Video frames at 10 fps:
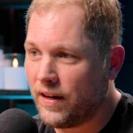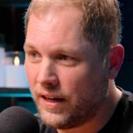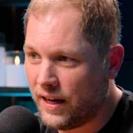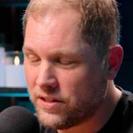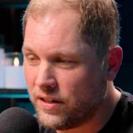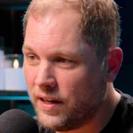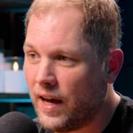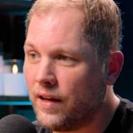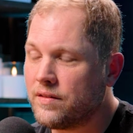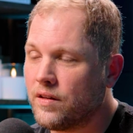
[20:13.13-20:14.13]
Foundation.
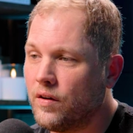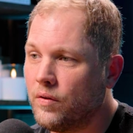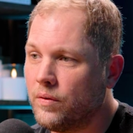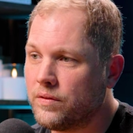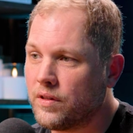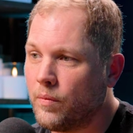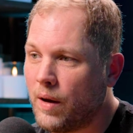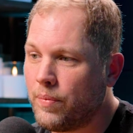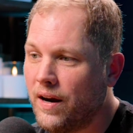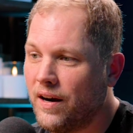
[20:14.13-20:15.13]
Yeah. So, so
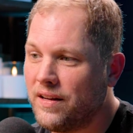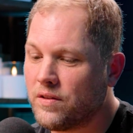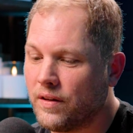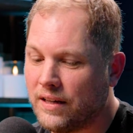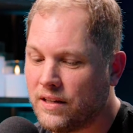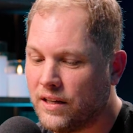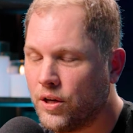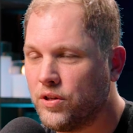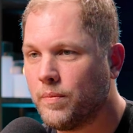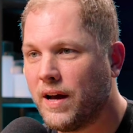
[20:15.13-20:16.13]
my parents, I, I
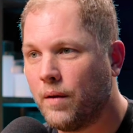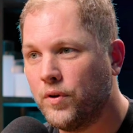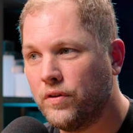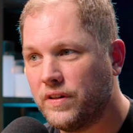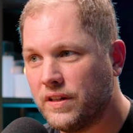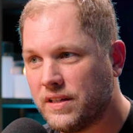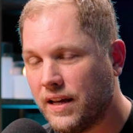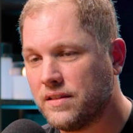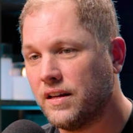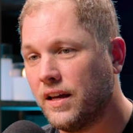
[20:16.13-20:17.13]
told you about moving to
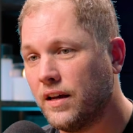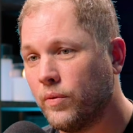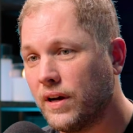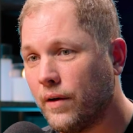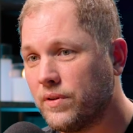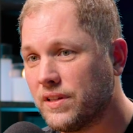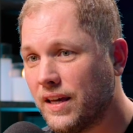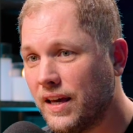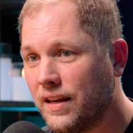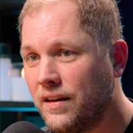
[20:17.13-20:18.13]
Tanzania when I was a
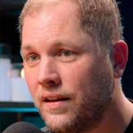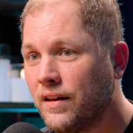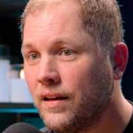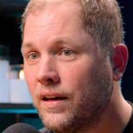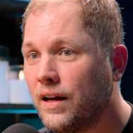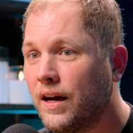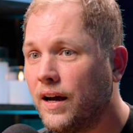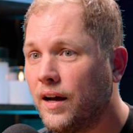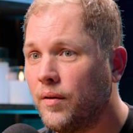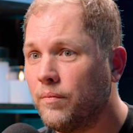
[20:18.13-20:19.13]
kid. Yeah.
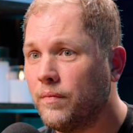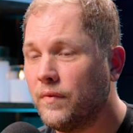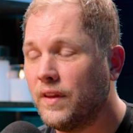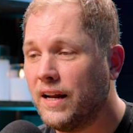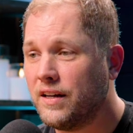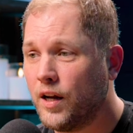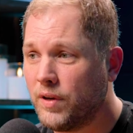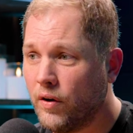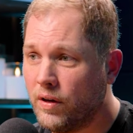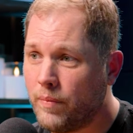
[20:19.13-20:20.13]
Um, they ended up
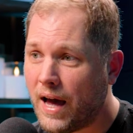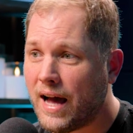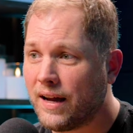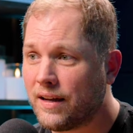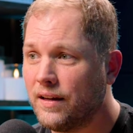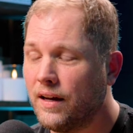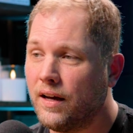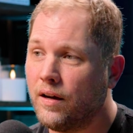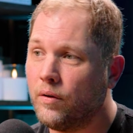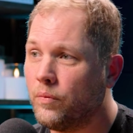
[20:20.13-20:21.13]
going back
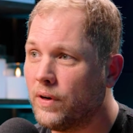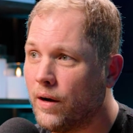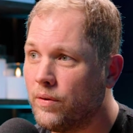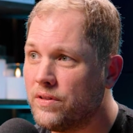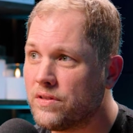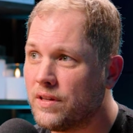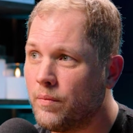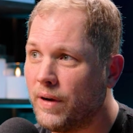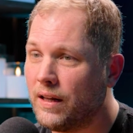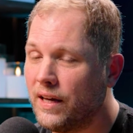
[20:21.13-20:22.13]
uh, when I was
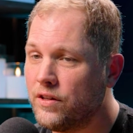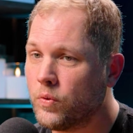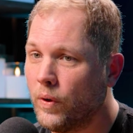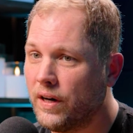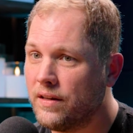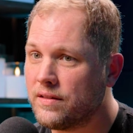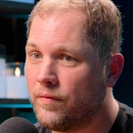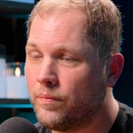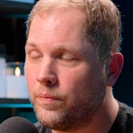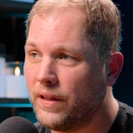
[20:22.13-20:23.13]
in my late twenties.
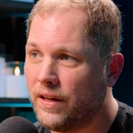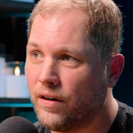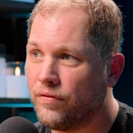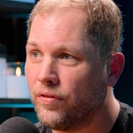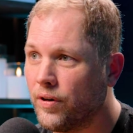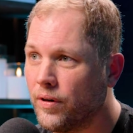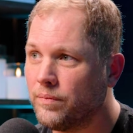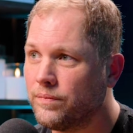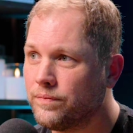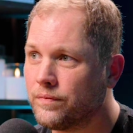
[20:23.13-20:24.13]
They've been there
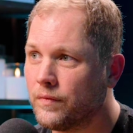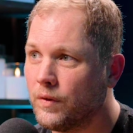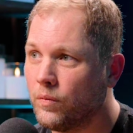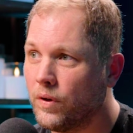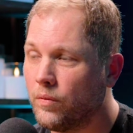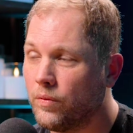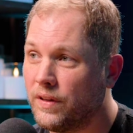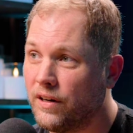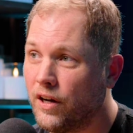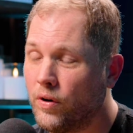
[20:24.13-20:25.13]
for, we're,
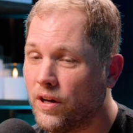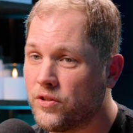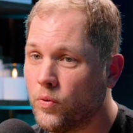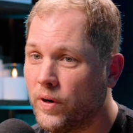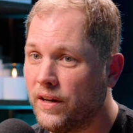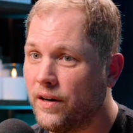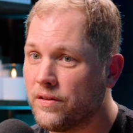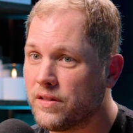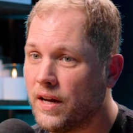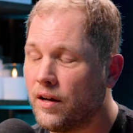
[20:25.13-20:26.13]
they're going on twenty
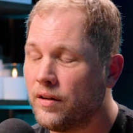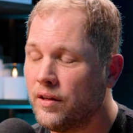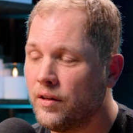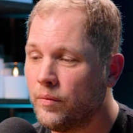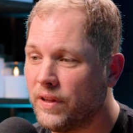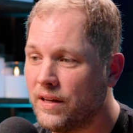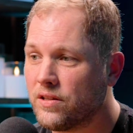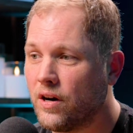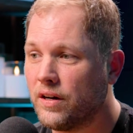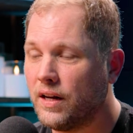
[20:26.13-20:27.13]
years now. But they
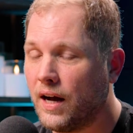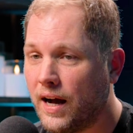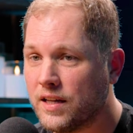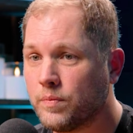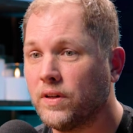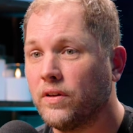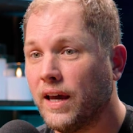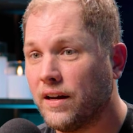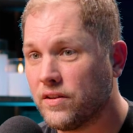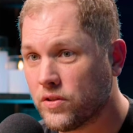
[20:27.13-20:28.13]
started a hospital
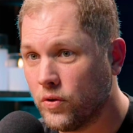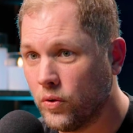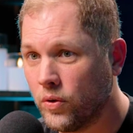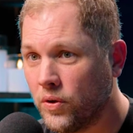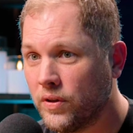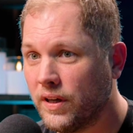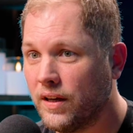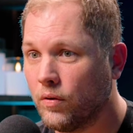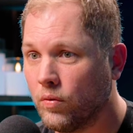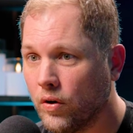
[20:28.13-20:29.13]
and a school wow.
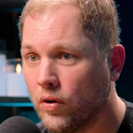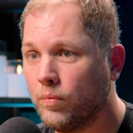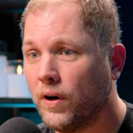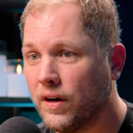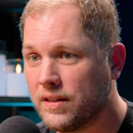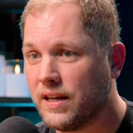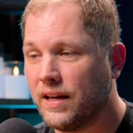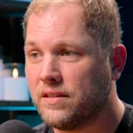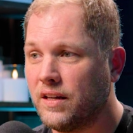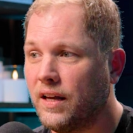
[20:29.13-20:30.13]
in a rural part of
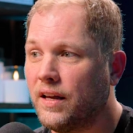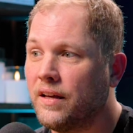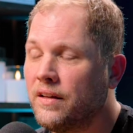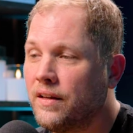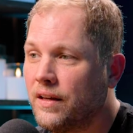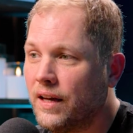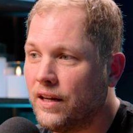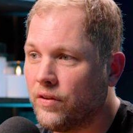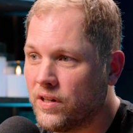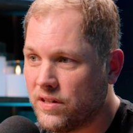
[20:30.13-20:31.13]
Tanzania.
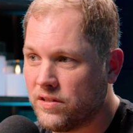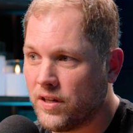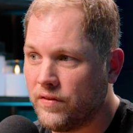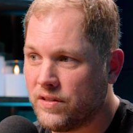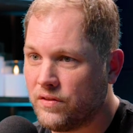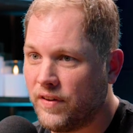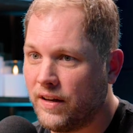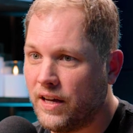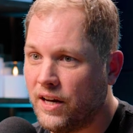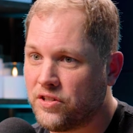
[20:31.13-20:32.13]
And Christian Services
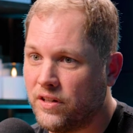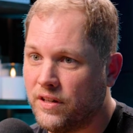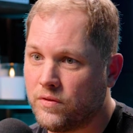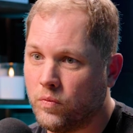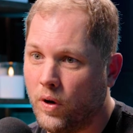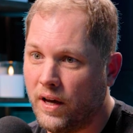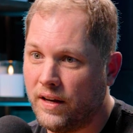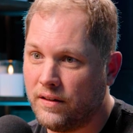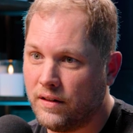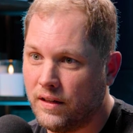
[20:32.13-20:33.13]
Foundation is what.